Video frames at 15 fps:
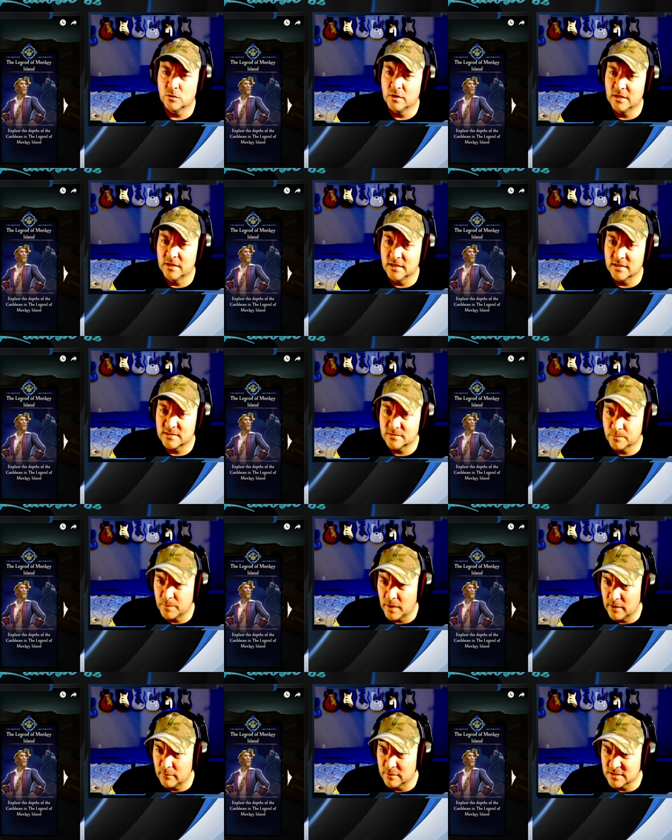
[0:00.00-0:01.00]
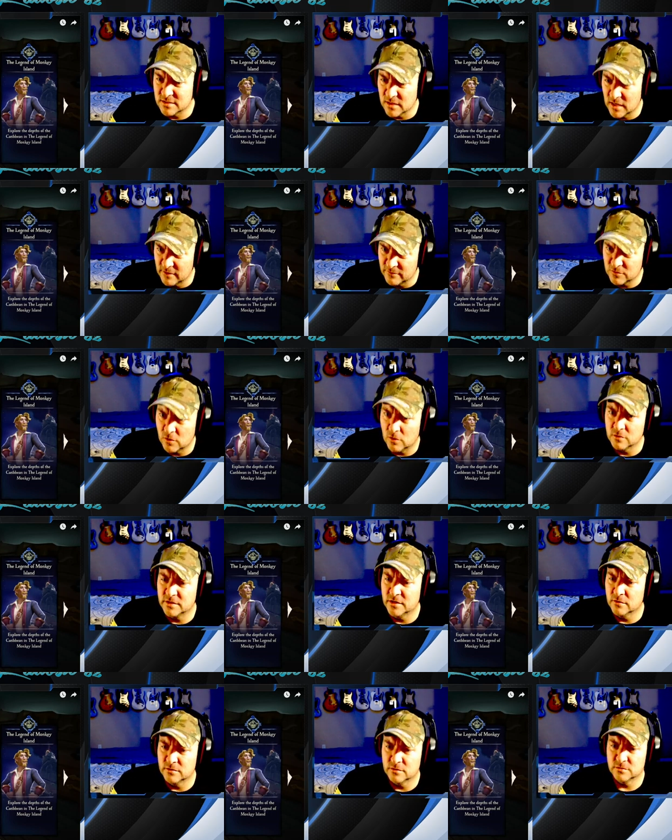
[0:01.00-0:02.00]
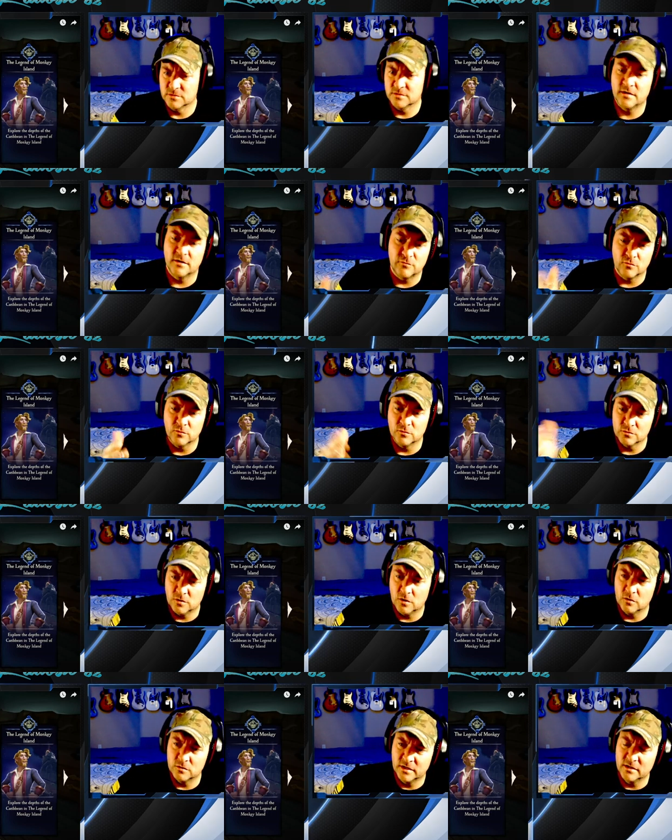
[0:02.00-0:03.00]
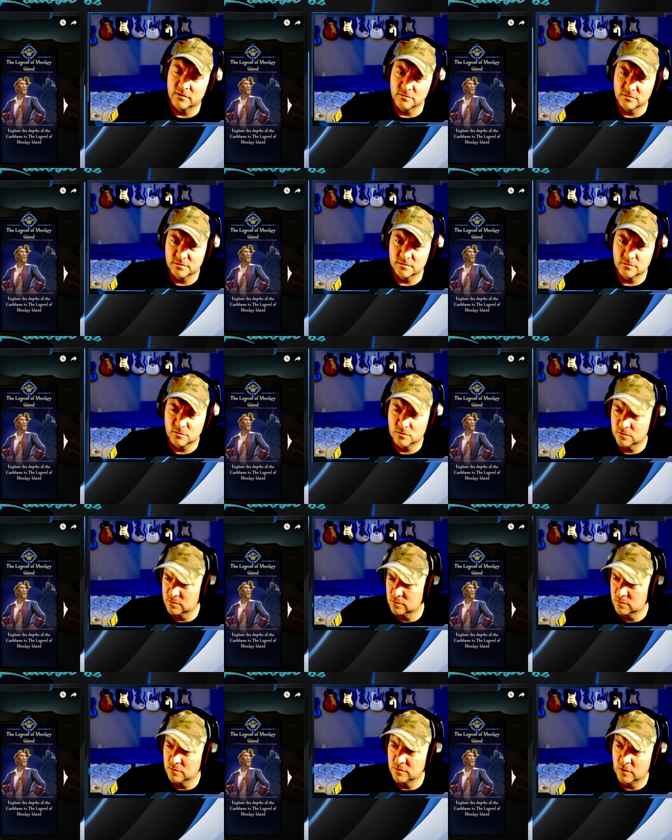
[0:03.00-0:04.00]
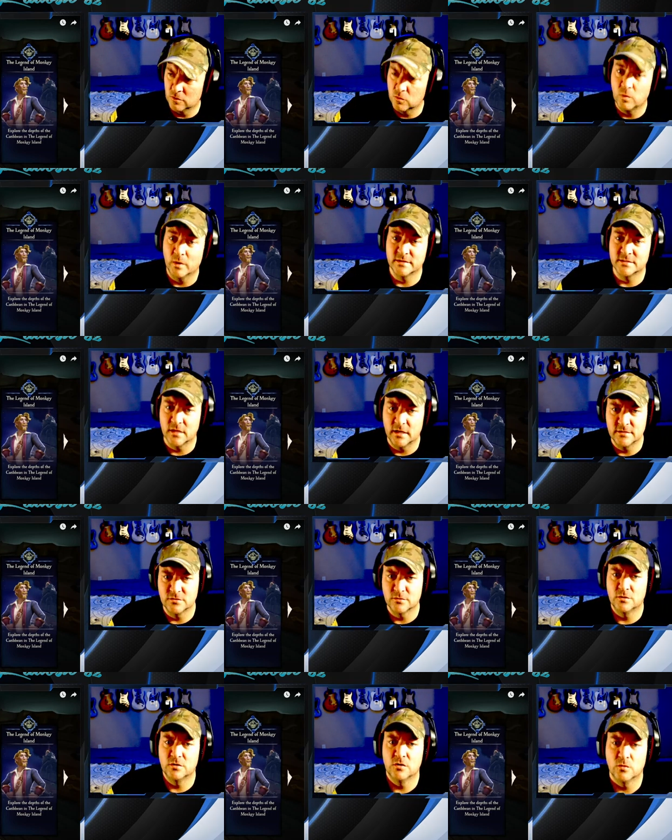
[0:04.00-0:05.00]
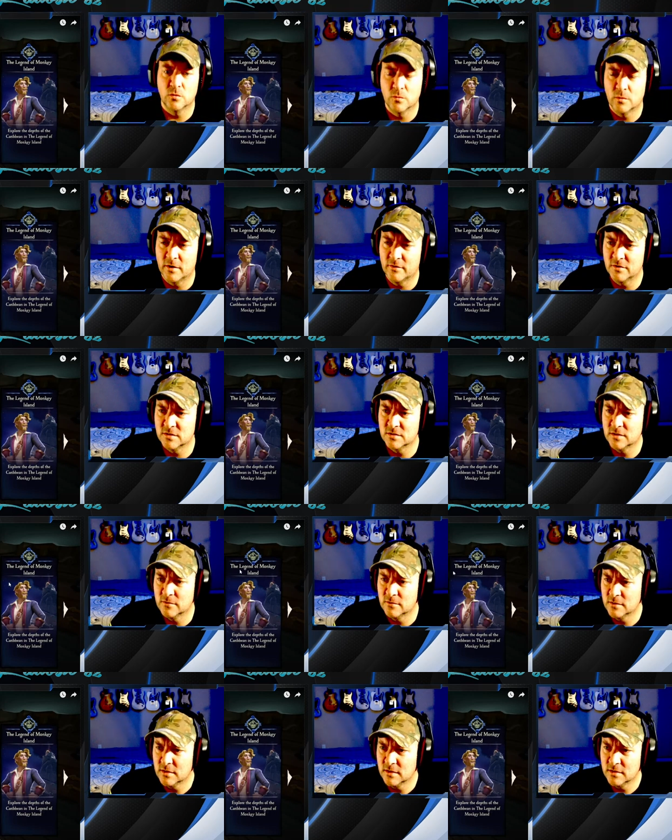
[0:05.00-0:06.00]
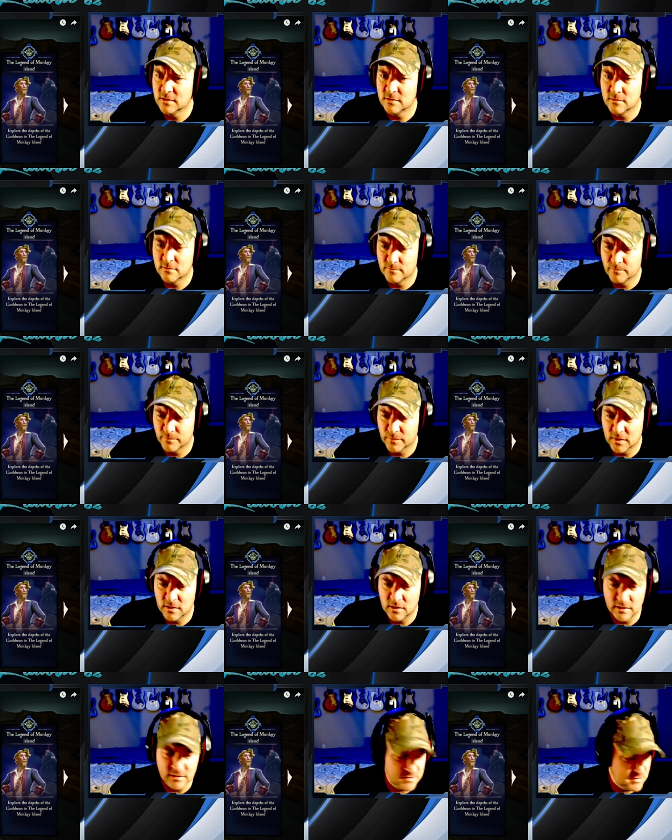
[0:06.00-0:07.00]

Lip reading: in this Pirate's Life Tall Tale, there's several Tall Tales, you know, quest lines you can do or whatever. So it's